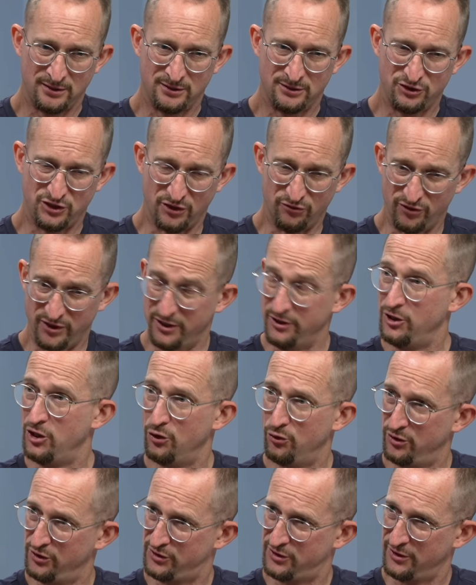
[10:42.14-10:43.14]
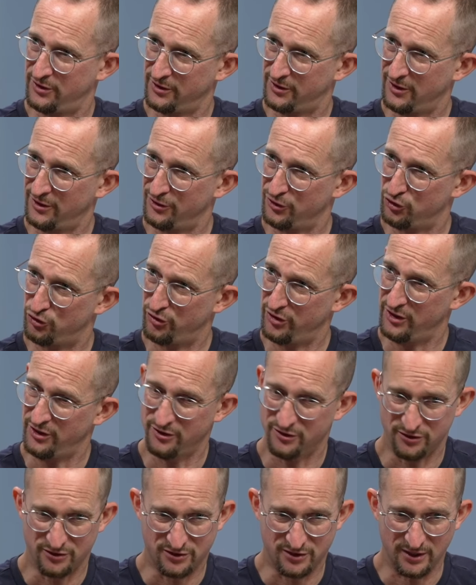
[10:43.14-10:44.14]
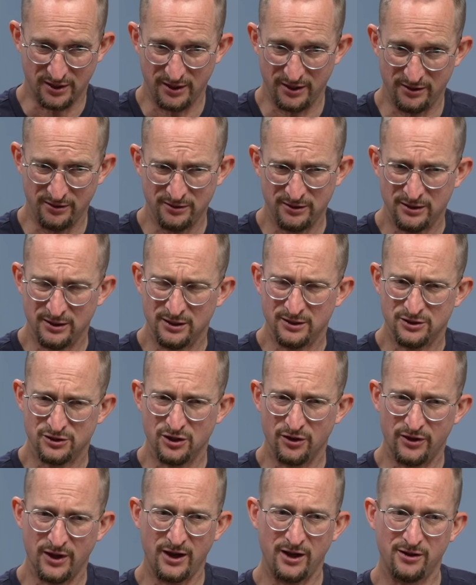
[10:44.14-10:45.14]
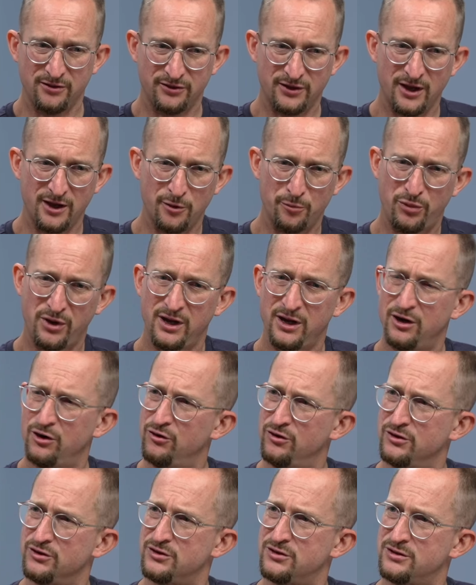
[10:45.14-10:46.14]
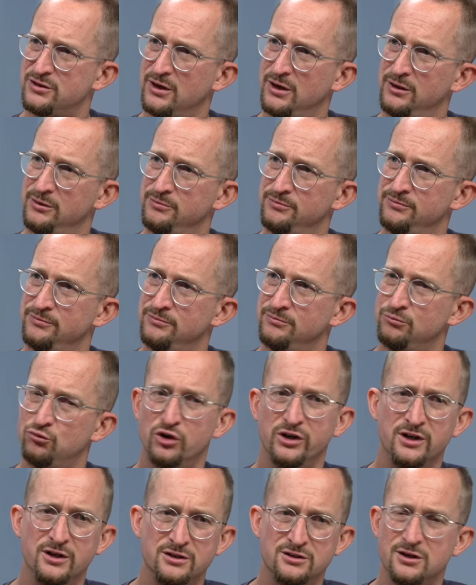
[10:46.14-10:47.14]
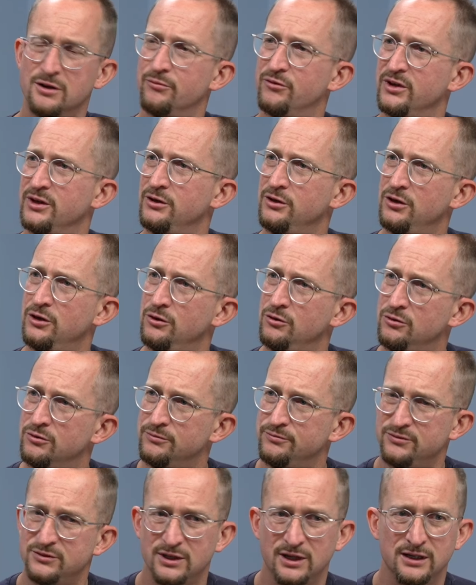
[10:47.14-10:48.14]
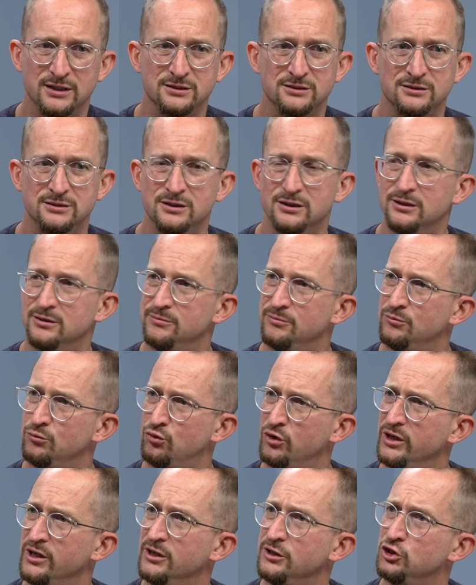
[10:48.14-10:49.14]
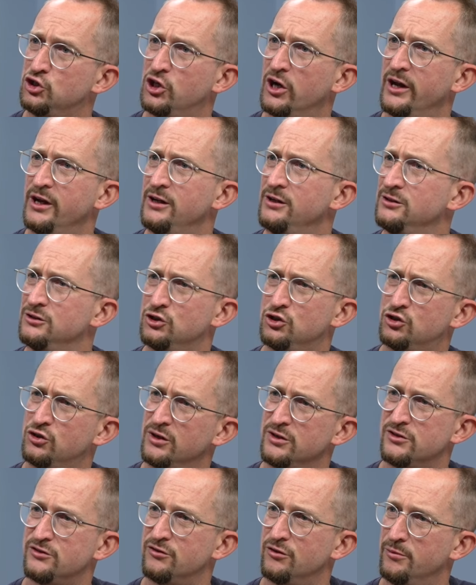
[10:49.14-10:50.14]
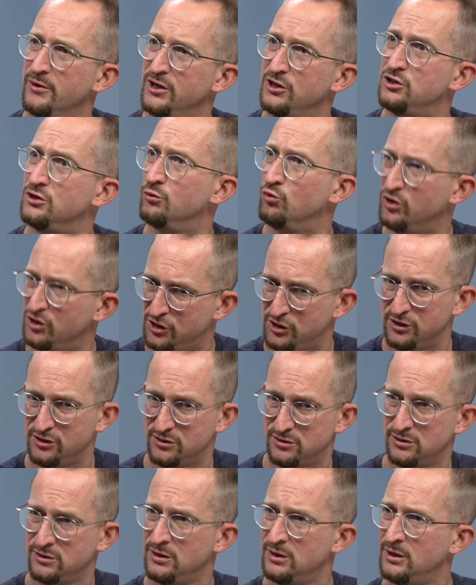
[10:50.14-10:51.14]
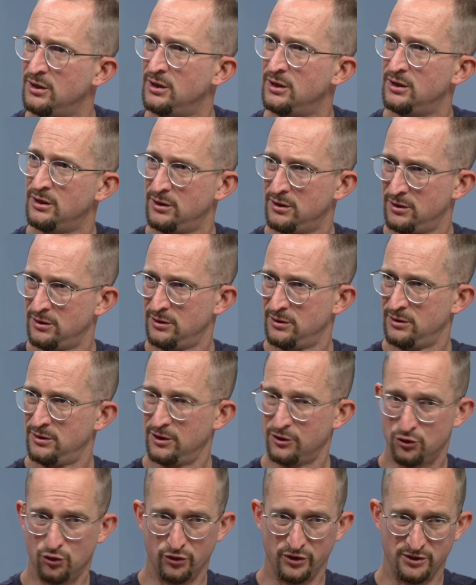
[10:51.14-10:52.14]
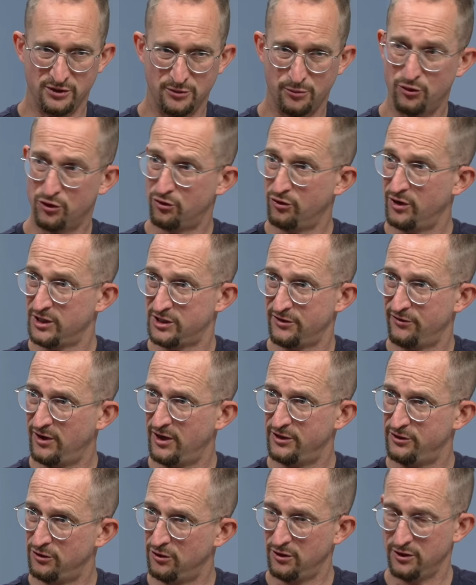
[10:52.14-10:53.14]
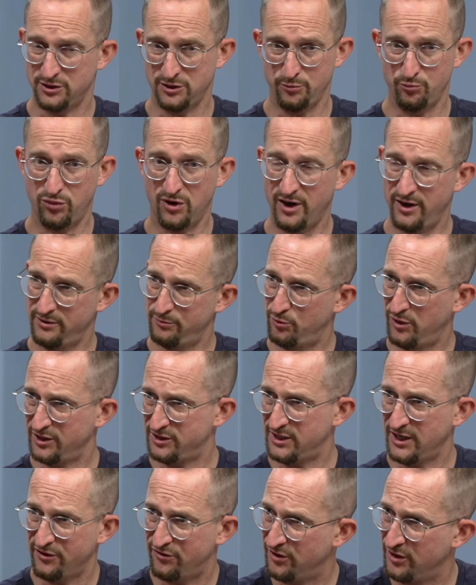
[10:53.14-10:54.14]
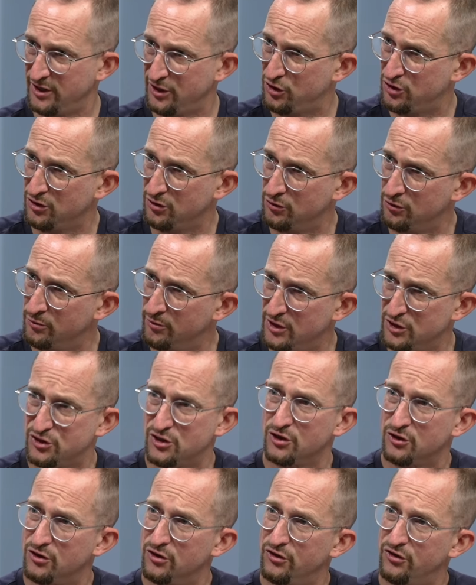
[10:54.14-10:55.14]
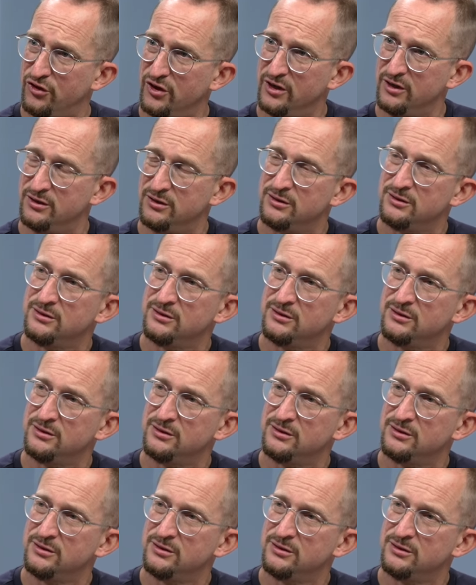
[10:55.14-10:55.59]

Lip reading: generally newer to the country, you could say. So they appear as bringing something new and bringing change, transformation, which is, according to progressive ideology, by definition, almost a good thing.